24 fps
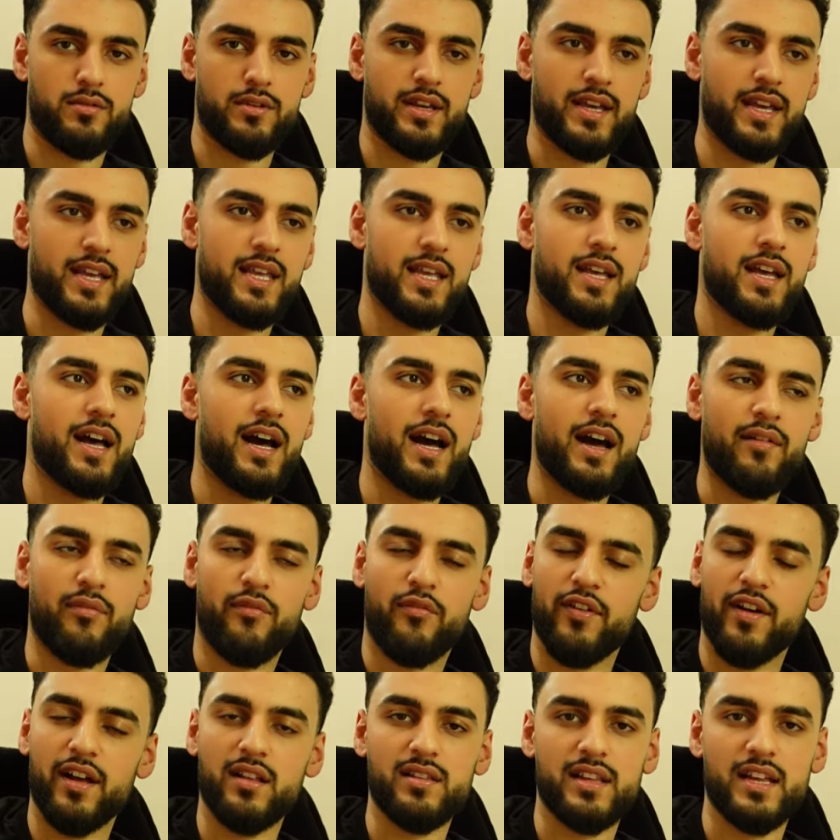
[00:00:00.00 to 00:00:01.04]
okay? I
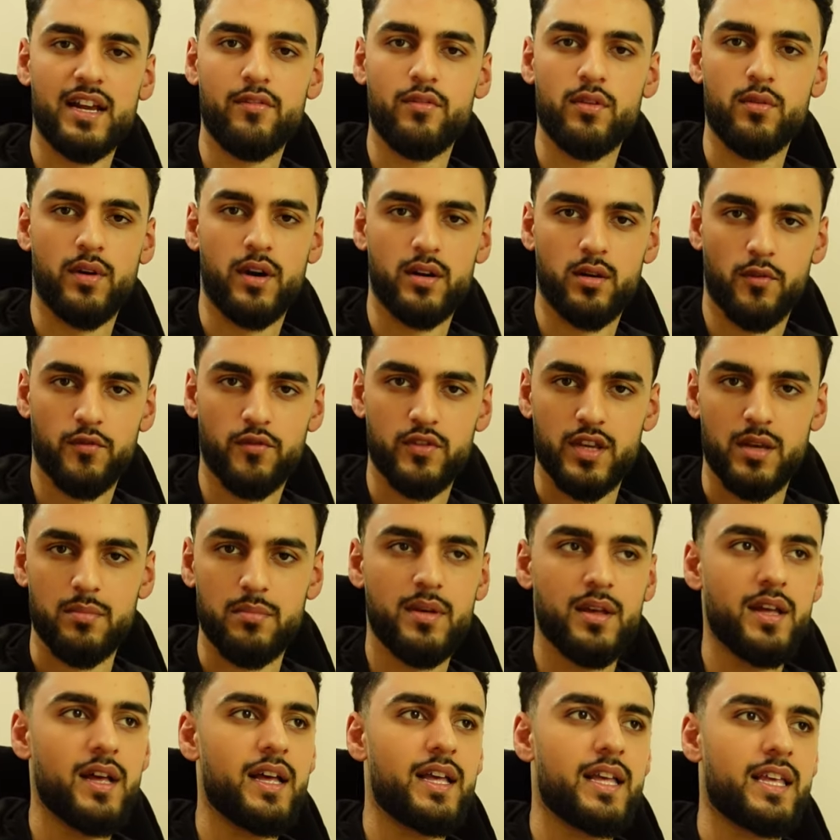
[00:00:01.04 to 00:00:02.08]
failed every one of
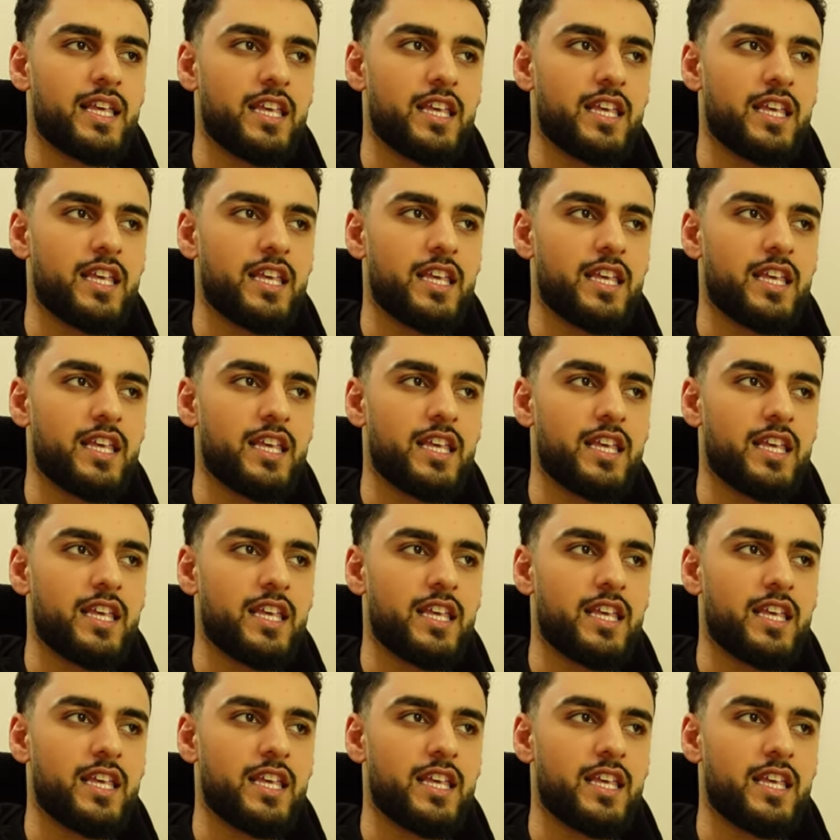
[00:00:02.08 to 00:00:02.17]
them.